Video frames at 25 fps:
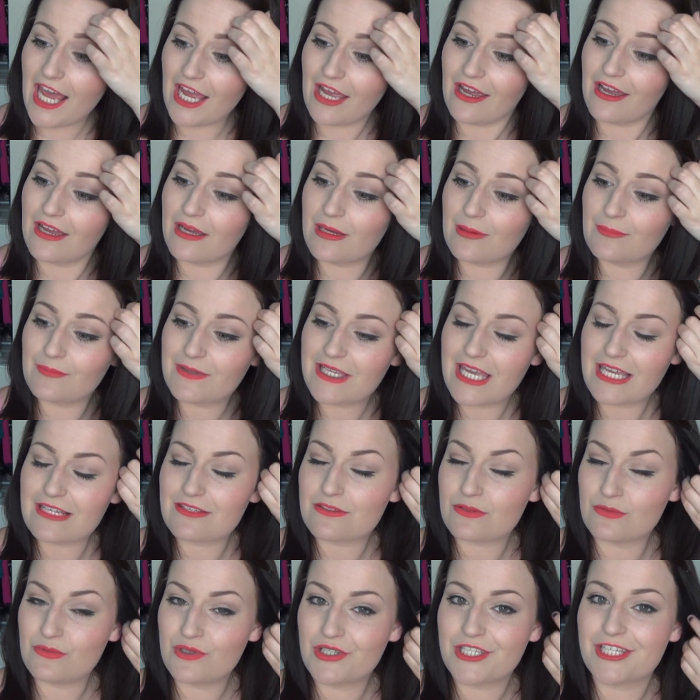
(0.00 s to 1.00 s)

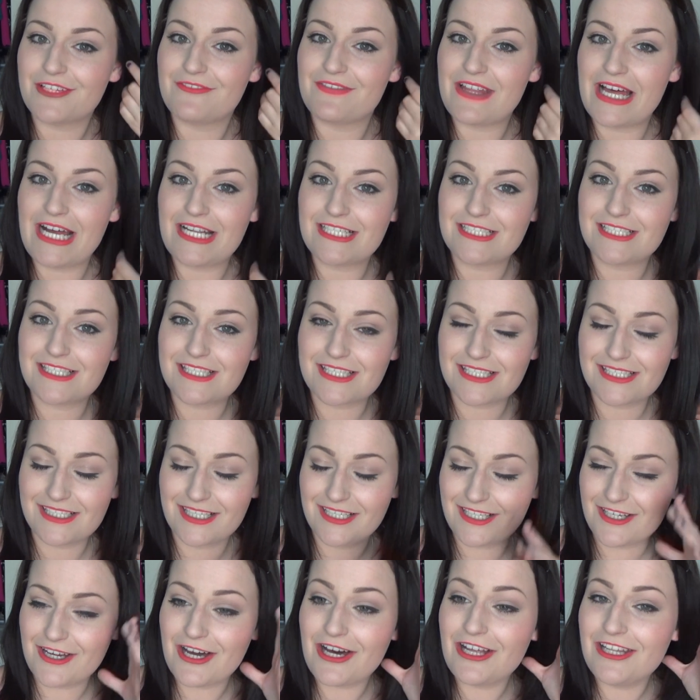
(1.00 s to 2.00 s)
gets all of that
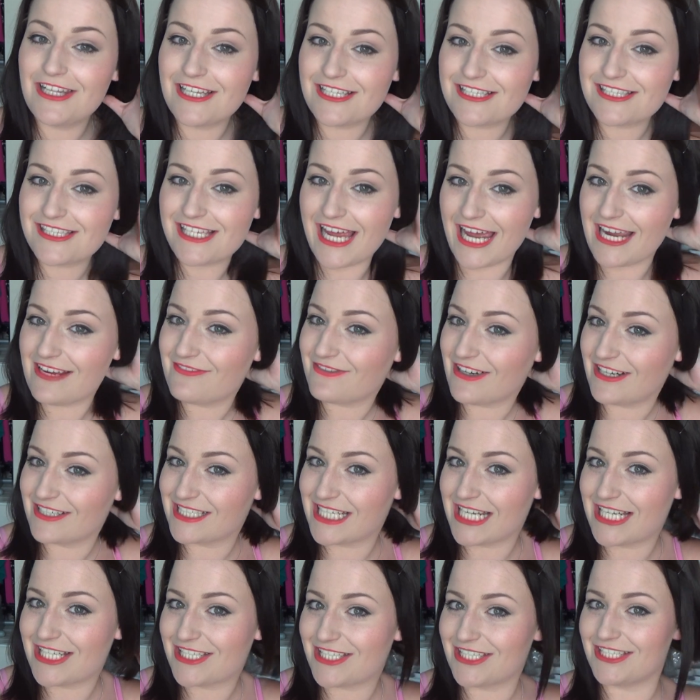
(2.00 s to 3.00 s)
colour stay
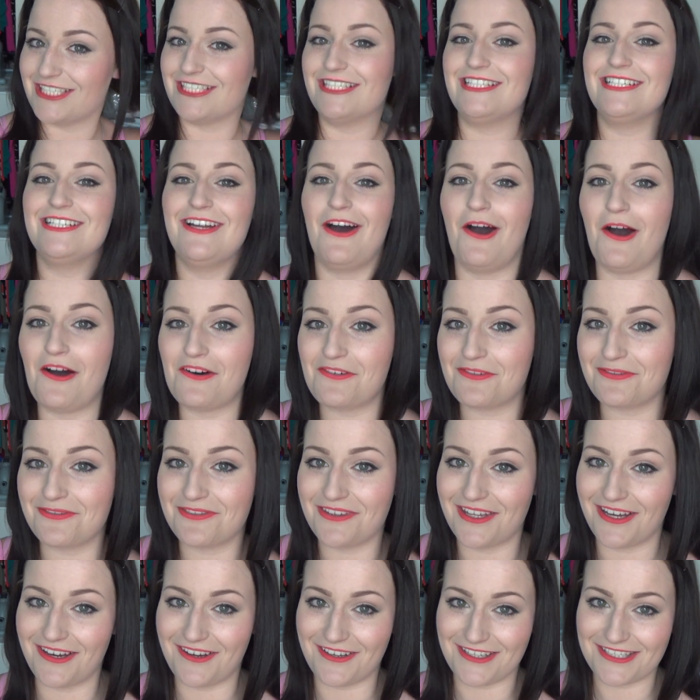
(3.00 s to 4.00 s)
foundation
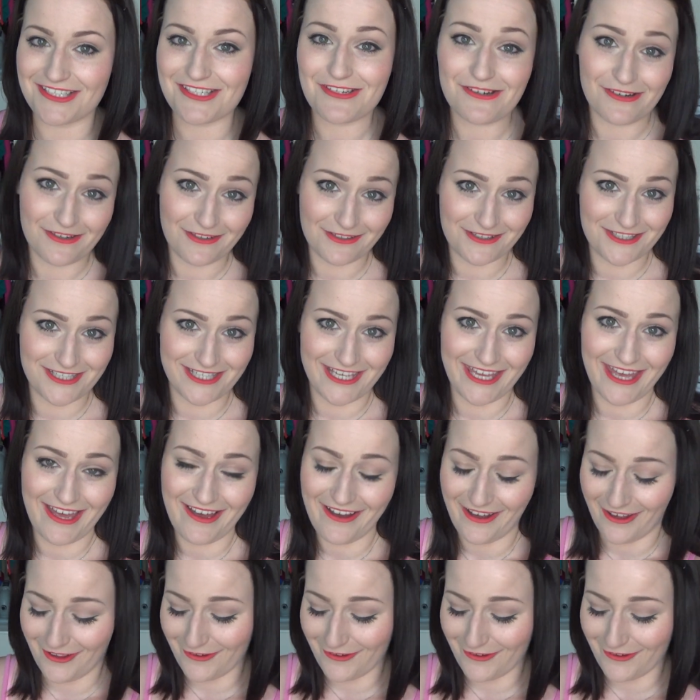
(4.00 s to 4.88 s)
off that I struggle to get